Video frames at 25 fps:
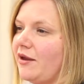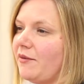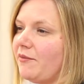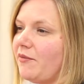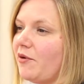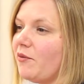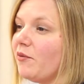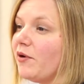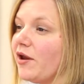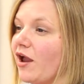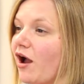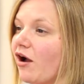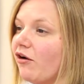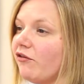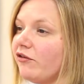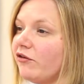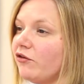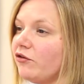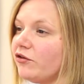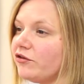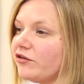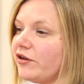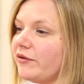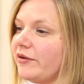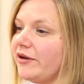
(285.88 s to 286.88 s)
but we are
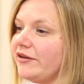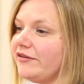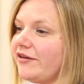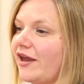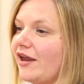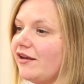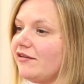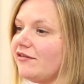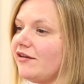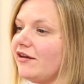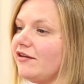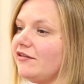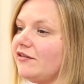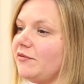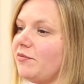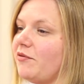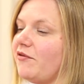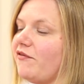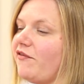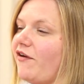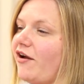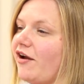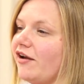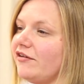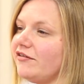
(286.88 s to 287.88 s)
also intending to
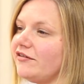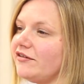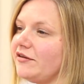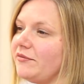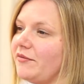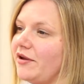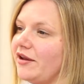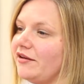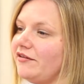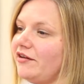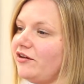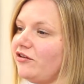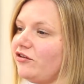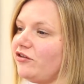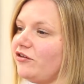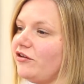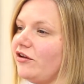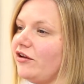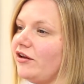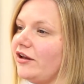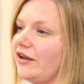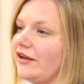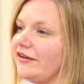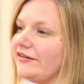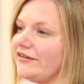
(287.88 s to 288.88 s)
provide some
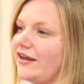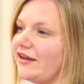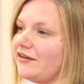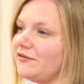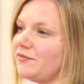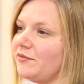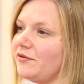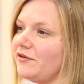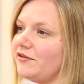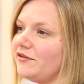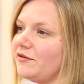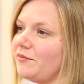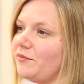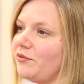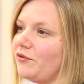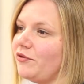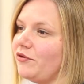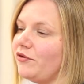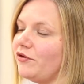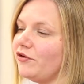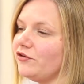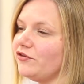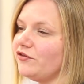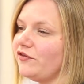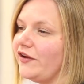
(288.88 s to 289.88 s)
additional assessment
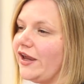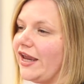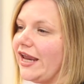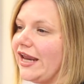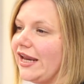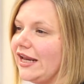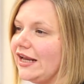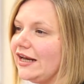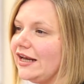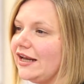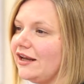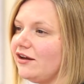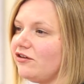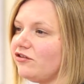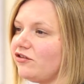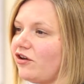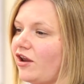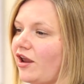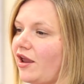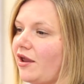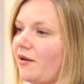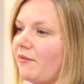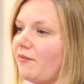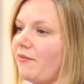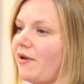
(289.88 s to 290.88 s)
support for English,
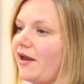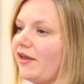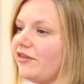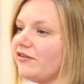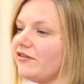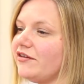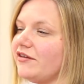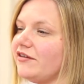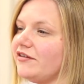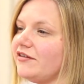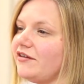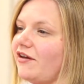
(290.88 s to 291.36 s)
Maths and